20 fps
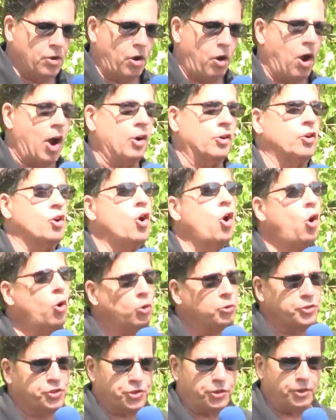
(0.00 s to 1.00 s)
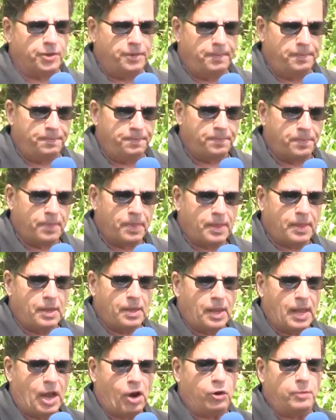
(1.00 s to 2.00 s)
our culture,
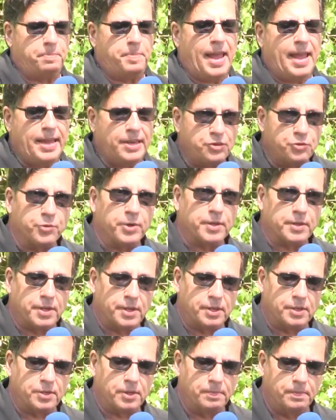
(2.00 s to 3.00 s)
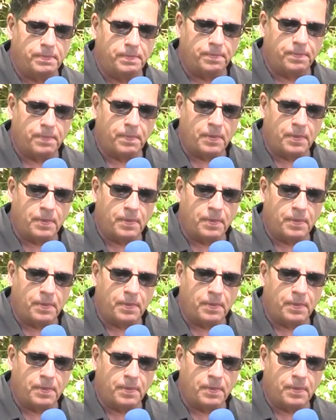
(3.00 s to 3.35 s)
our patriotism,